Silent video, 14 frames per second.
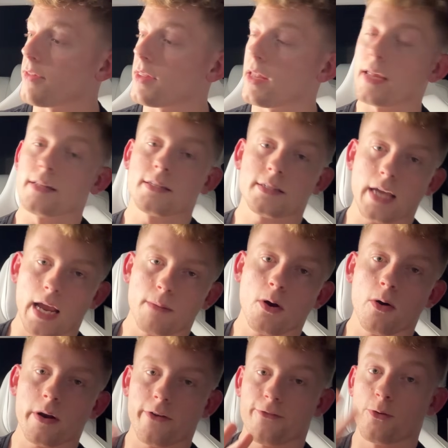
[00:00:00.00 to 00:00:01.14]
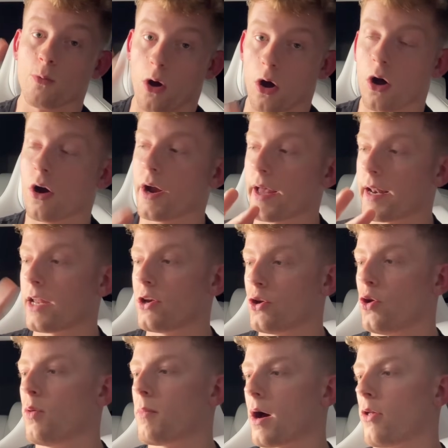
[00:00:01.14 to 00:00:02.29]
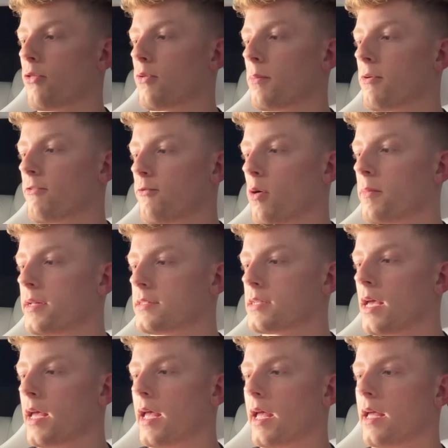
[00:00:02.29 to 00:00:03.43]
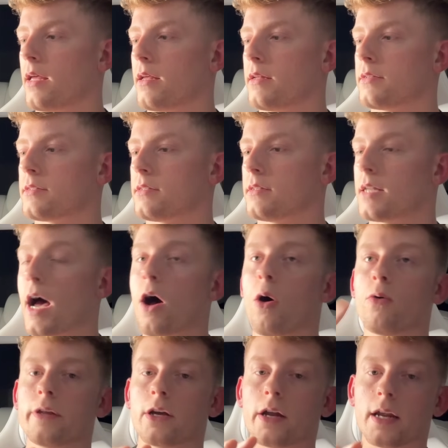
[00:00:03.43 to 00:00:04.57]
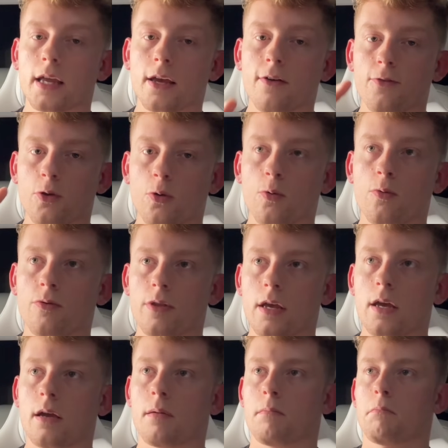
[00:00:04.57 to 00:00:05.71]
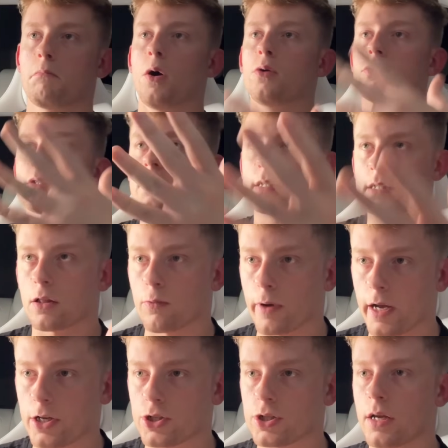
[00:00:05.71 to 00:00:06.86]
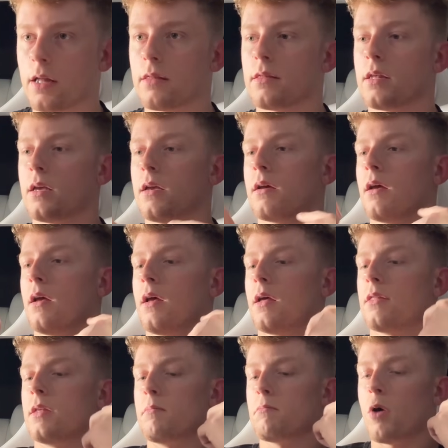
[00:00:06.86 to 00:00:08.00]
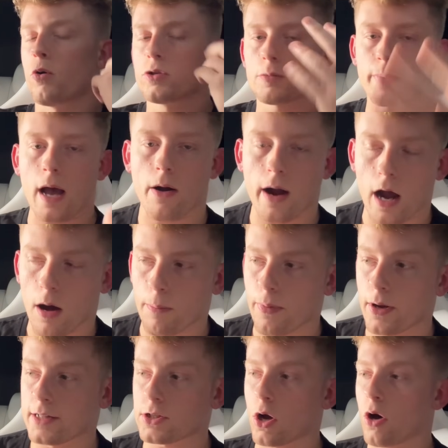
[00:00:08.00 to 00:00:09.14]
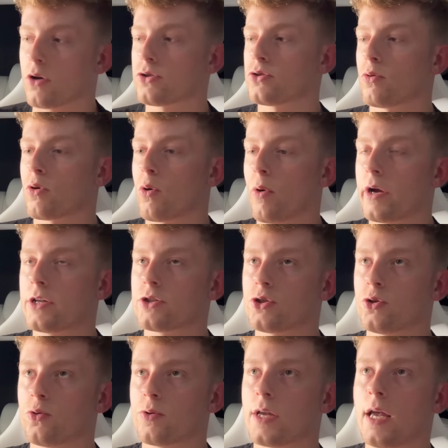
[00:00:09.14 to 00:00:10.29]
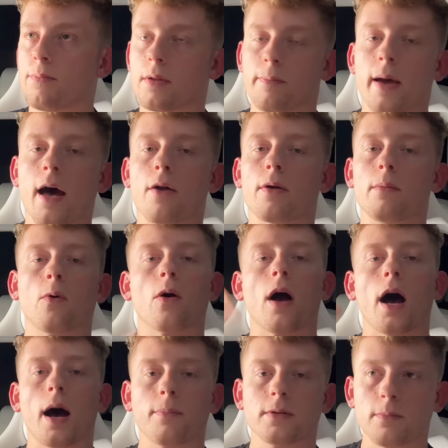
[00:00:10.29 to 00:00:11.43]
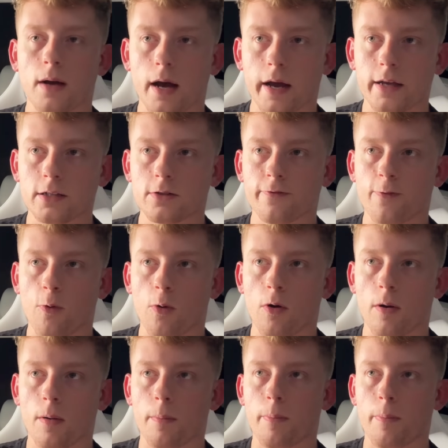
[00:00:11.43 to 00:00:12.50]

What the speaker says: then insane mode, if you are in a new Model 3 Performance, is not only going to give you the most acceleration, the most power output, it's also going to keep the battery more optimized for